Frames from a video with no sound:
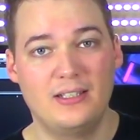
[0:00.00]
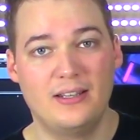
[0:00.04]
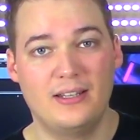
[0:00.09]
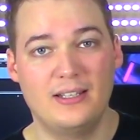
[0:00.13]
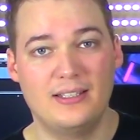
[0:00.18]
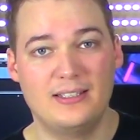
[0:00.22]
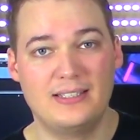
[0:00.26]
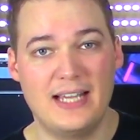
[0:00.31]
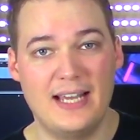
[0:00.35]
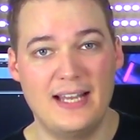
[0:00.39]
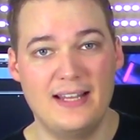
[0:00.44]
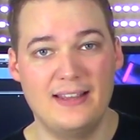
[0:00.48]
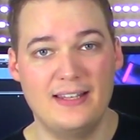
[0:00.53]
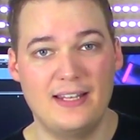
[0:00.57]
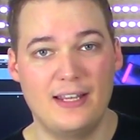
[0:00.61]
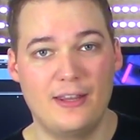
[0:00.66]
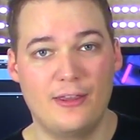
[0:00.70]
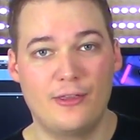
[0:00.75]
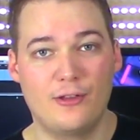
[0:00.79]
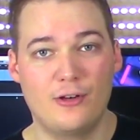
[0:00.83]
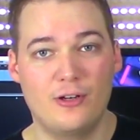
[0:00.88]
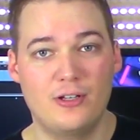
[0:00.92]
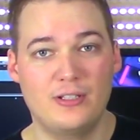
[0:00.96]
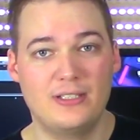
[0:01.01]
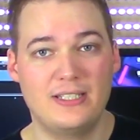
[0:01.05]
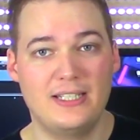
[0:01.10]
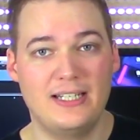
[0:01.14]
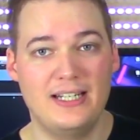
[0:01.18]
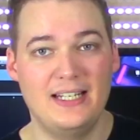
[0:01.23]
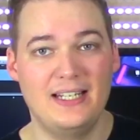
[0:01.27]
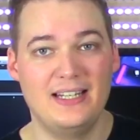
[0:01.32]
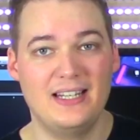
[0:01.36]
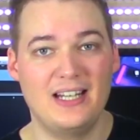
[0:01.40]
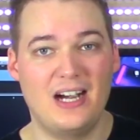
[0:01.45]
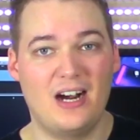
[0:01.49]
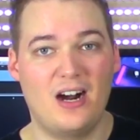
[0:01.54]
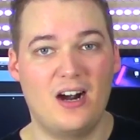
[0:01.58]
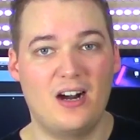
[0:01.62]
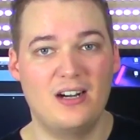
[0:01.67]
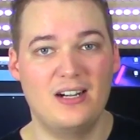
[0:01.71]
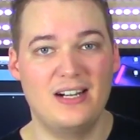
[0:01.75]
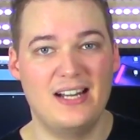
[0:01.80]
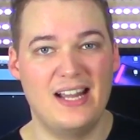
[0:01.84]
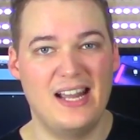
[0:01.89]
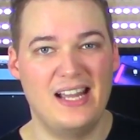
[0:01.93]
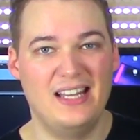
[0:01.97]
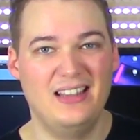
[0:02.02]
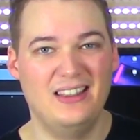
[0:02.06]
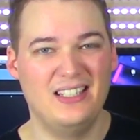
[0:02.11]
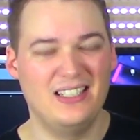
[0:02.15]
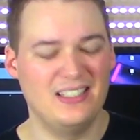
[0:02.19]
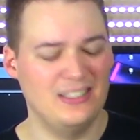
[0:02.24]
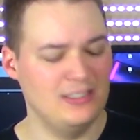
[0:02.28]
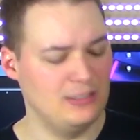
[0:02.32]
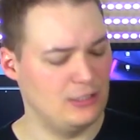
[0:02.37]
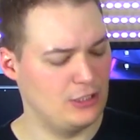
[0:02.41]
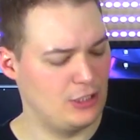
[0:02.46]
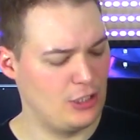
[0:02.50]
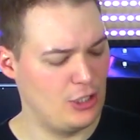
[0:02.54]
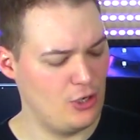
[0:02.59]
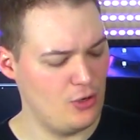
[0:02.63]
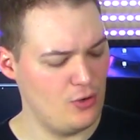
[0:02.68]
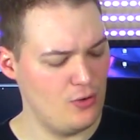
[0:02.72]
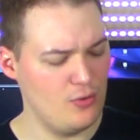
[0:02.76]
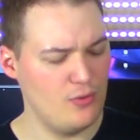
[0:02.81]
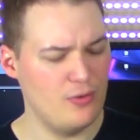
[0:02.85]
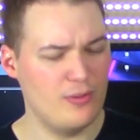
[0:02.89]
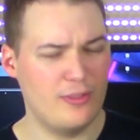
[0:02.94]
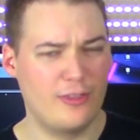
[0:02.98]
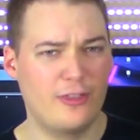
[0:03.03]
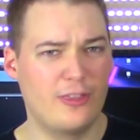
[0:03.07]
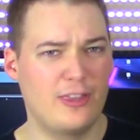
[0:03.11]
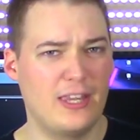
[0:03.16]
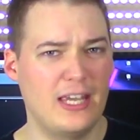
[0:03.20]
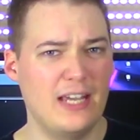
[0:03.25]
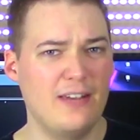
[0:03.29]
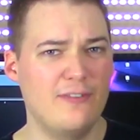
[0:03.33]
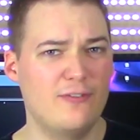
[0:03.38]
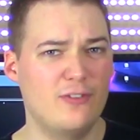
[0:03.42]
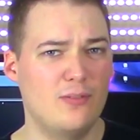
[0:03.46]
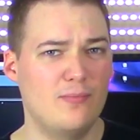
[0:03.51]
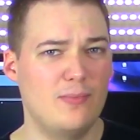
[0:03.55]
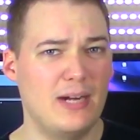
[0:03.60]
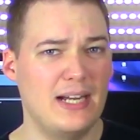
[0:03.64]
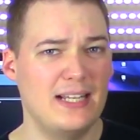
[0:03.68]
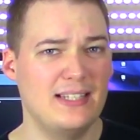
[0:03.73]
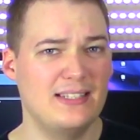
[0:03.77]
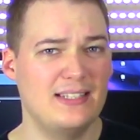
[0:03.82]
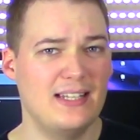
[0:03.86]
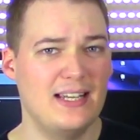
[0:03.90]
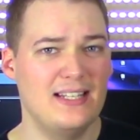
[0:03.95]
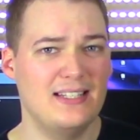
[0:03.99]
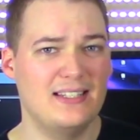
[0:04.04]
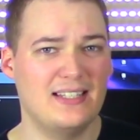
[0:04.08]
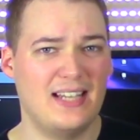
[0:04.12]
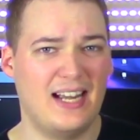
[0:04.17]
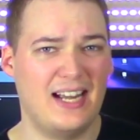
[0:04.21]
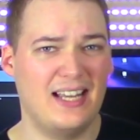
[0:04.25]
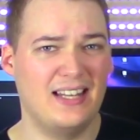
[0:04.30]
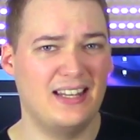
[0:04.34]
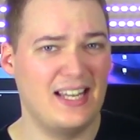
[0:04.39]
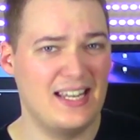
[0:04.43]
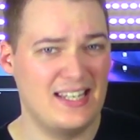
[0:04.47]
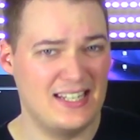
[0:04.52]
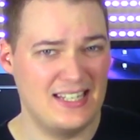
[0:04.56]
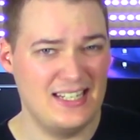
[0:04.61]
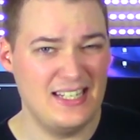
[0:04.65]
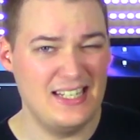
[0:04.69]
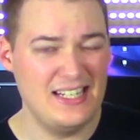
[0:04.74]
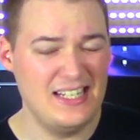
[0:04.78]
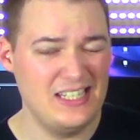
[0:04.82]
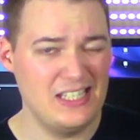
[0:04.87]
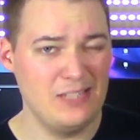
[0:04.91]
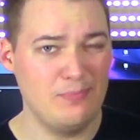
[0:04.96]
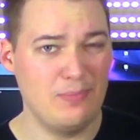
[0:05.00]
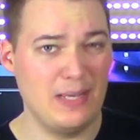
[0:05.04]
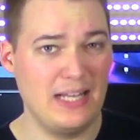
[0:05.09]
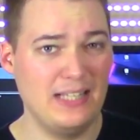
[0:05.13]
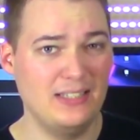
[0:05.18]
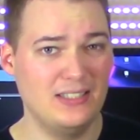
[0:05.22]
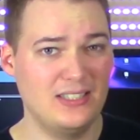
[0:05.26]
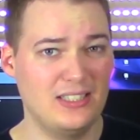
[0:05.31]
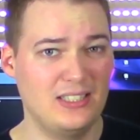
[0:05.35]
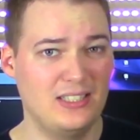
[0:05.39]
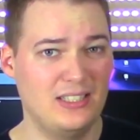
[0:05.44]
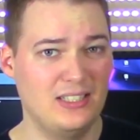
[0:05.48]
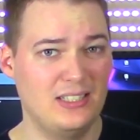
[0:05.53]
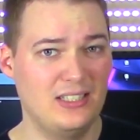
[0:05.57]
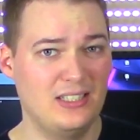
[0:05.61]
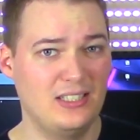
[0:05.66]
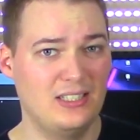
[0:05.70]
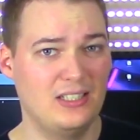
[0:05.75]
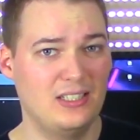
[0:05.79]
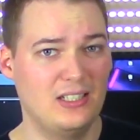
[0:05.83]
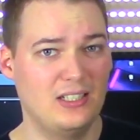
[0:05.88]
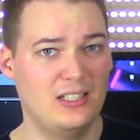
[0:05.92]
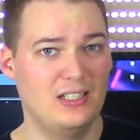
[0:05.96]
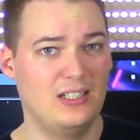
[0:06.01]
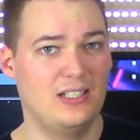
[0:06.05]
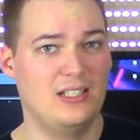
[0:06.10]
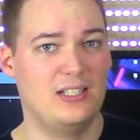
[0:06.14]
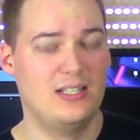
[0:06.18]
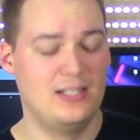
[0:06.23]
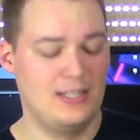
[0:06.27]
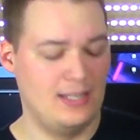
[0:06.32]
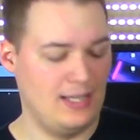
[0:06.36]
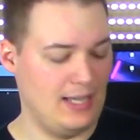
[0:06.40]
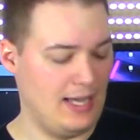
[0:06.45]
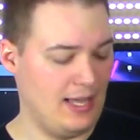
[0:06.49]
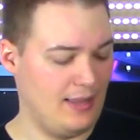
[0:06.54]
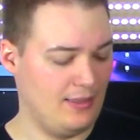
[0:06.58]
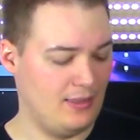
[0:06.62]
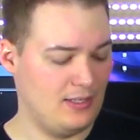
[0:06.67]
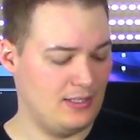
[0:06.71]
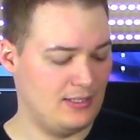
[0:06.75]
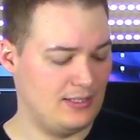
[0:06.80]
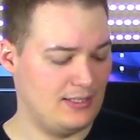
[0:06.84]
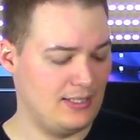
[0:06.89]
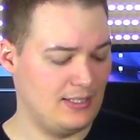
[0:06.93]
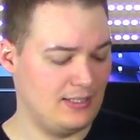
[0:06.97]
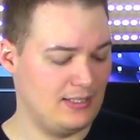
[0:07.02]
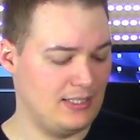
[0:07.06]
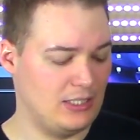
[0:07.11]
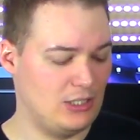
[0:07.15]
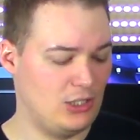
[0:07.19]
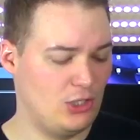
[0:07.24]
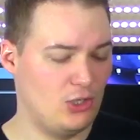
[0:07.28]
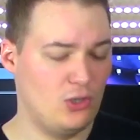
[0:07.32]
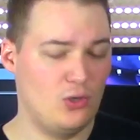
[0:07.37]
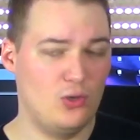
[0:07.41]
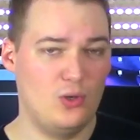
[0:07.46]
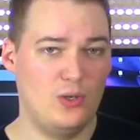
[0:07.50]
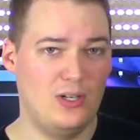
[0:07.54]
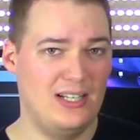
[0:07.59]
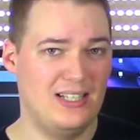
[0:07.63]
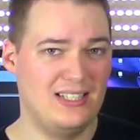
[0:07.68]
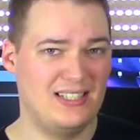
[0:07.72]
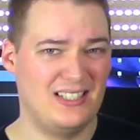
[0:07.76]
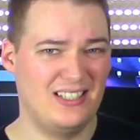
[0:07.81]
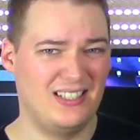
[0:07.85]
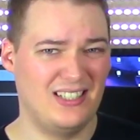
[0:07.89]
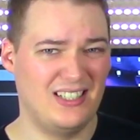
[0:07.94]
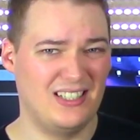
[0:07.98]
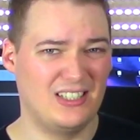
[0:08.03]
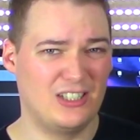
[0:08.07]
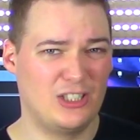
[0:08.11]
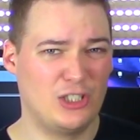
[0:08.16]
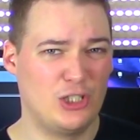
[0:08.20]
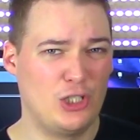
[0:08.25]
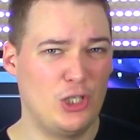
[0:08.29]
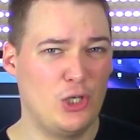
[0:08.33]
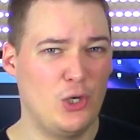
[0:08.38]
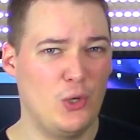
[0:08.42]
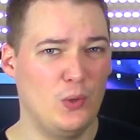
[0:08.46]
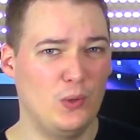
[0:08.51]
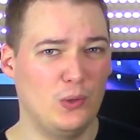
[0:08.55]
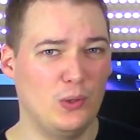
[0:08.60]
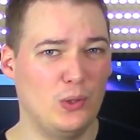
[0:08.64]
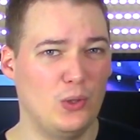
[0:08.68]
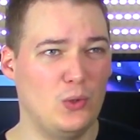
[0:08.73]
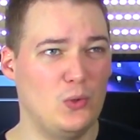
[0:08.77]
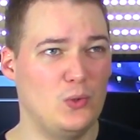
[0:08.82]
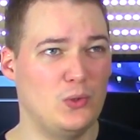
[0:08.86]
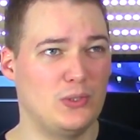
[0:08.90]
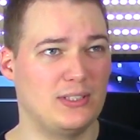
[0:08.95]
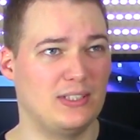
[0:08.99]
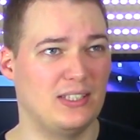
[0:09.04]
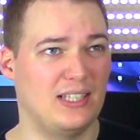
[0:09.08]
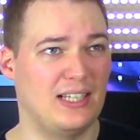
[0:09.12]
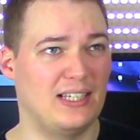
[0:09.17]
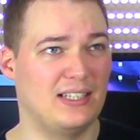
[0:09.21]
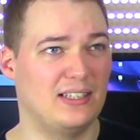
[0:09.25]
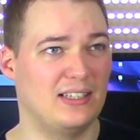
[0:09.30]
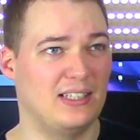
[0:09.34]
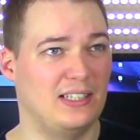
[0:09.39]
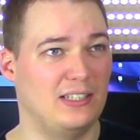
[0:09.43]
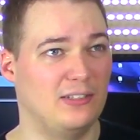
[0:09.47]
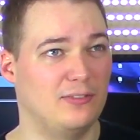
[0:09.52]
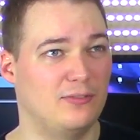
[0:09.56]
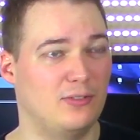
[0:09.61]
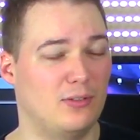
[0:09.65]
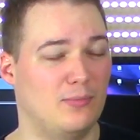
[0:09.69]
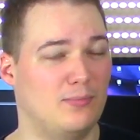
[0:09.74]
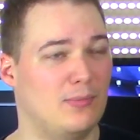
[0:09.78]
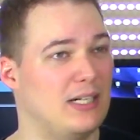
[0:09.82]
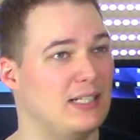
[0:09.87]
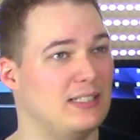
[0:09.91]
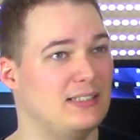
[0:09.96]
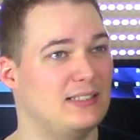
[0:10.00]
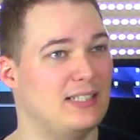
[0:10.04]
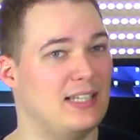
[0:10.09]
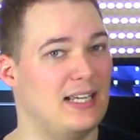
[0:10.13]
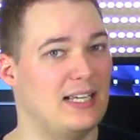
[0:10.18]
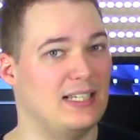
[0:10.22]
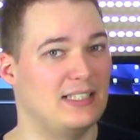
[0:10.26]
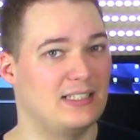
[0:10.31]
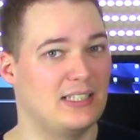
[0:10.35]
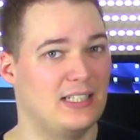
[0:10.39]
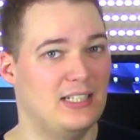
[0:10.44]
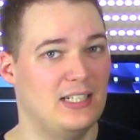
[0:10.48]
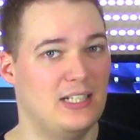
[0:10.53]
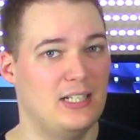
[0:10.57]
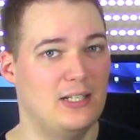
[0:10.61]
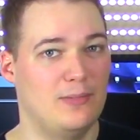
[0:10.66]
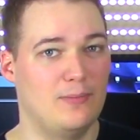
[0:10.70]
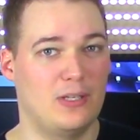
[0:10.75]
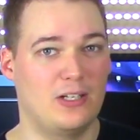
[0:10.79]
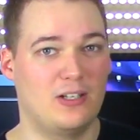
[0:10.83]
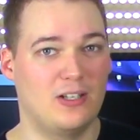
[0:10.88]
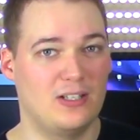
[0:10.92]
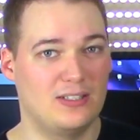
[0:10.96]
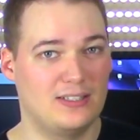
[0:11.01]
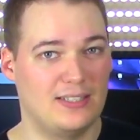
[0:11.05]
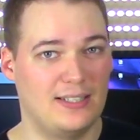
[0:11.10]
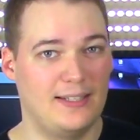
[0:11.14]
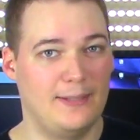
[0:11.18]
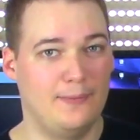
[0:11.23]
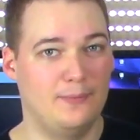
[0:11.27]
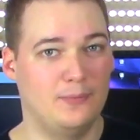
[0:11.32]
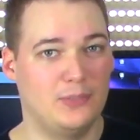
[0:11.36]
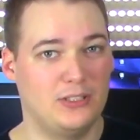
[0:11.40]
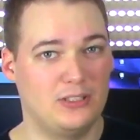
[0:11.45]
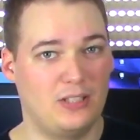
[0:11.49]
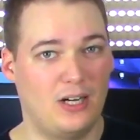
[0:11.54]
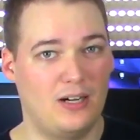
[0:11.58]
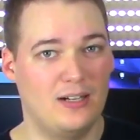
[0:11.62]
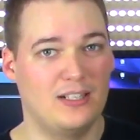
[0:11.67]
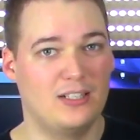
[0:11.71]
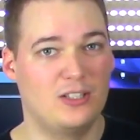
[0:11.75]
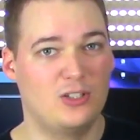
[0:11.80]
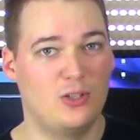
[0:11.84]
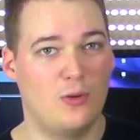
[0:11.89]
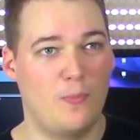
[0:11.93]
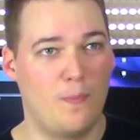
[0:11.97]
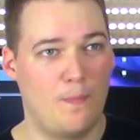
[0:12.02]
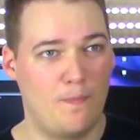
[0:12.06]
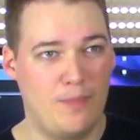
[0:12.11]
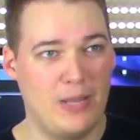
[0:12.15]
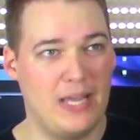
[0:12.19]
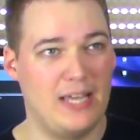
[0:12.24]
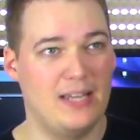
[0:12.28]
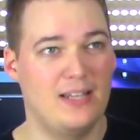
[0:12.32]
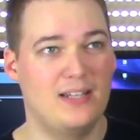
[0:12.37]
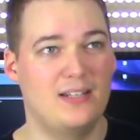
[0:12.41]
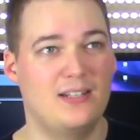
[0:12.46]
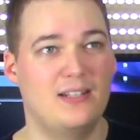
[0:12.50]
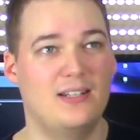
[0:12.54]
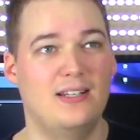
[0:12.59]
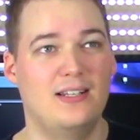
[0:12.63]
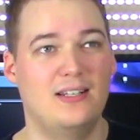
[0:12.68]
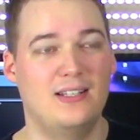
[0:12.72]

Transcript: 10 and 13 are a little too thick for my taste. I like easy bends. And the 62 is a little too loose lately for my taste, because I am starting to pick